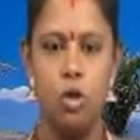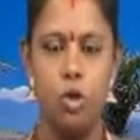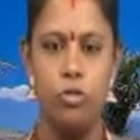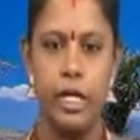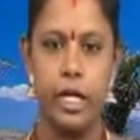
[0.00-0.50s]

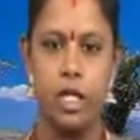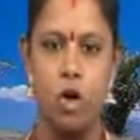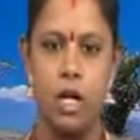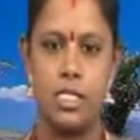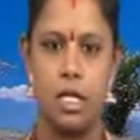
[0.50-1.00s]
whom we can
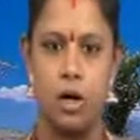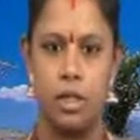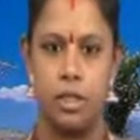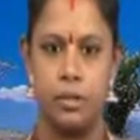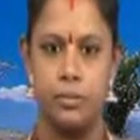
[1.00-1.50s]
call as an
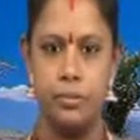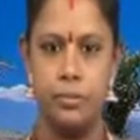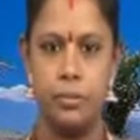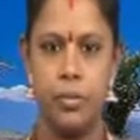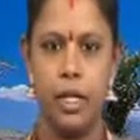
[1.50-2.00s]
author.
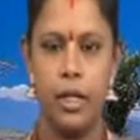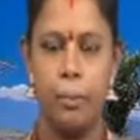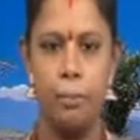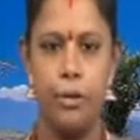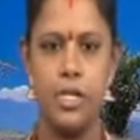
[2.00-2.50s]

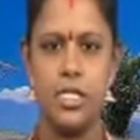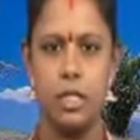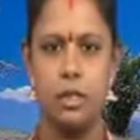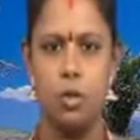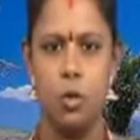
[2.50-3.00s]
A
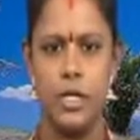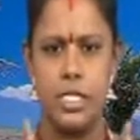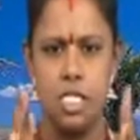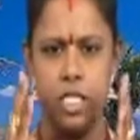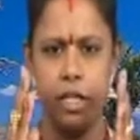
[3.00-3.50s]
person who
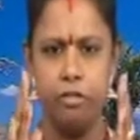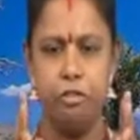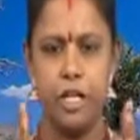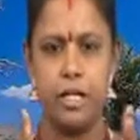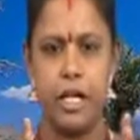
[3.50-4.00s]
is
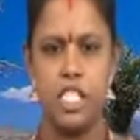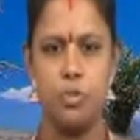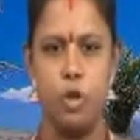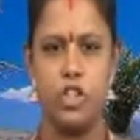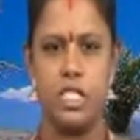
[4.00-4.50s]
chiefly
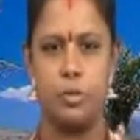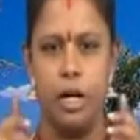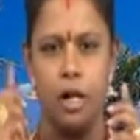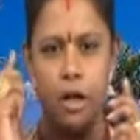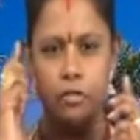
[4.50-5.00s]

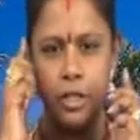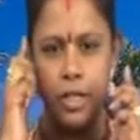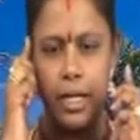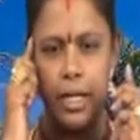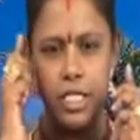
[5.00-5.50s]
responsible for
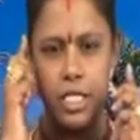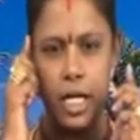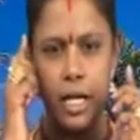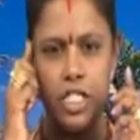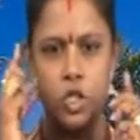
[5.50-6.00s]
the
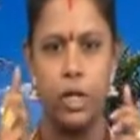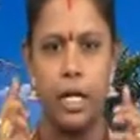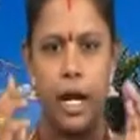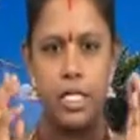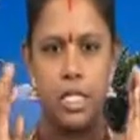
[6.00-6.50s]
intellectual
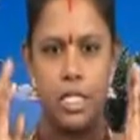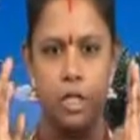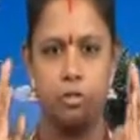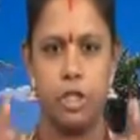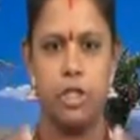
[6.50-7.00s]

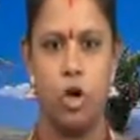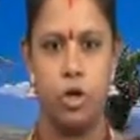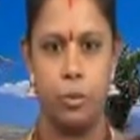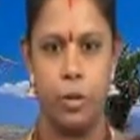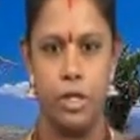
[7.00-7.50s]
content of the
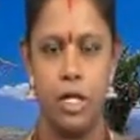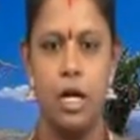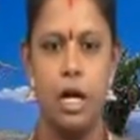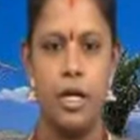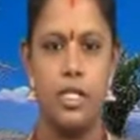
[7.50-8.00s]
document
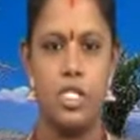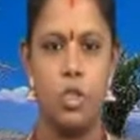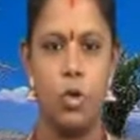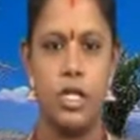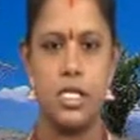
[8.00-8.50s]
is
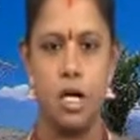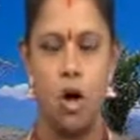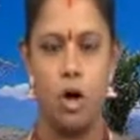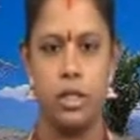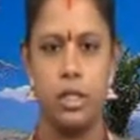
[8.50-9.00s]
known as
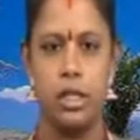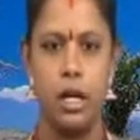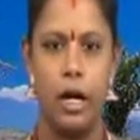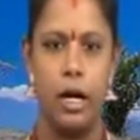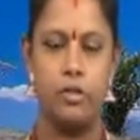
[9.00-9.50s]
author,
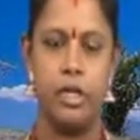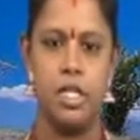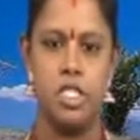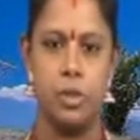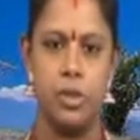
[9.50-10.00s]
or we
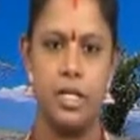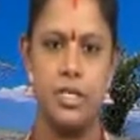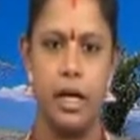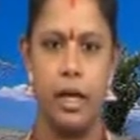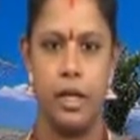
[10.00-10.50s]
can term it
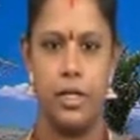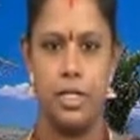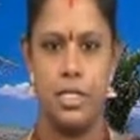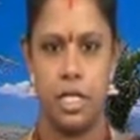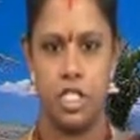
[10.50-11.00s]
as
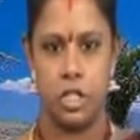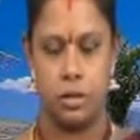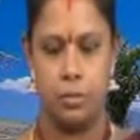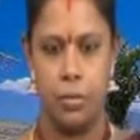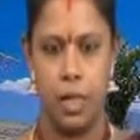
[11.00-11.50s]
heading section.